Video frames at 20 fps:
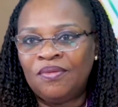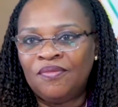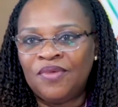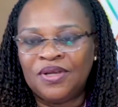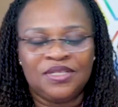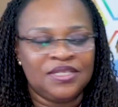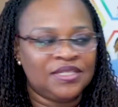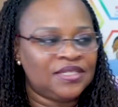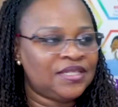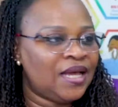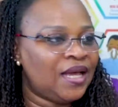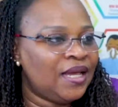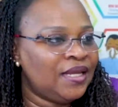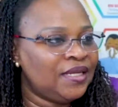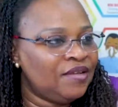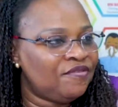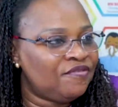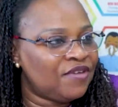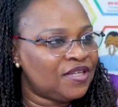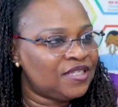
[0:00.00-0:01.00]
register
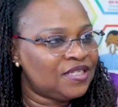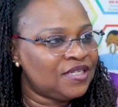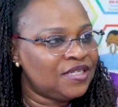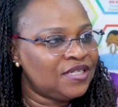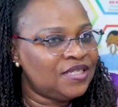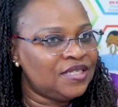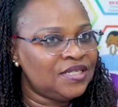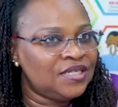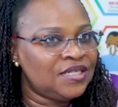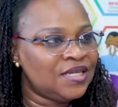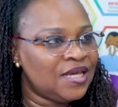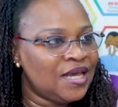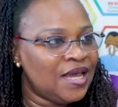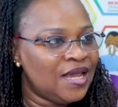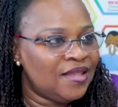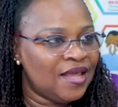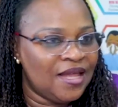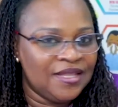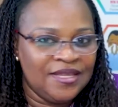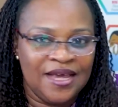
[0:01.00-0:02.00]
in a facility
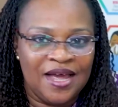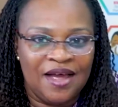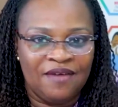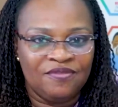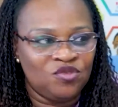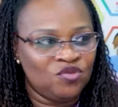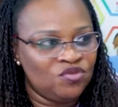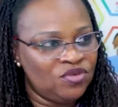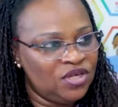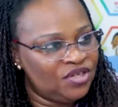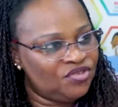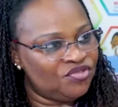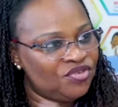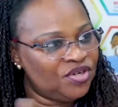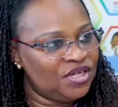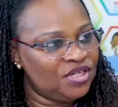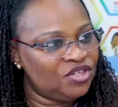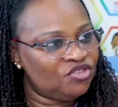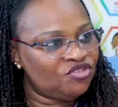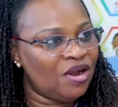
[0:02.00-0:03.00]
that they have to
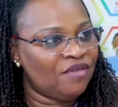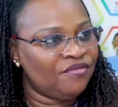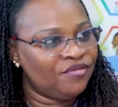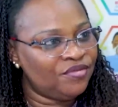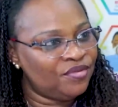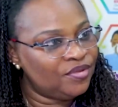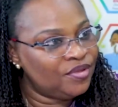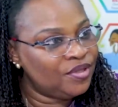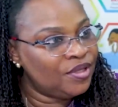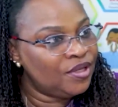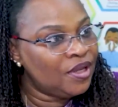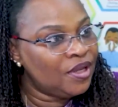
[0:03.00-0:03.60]
literally travel,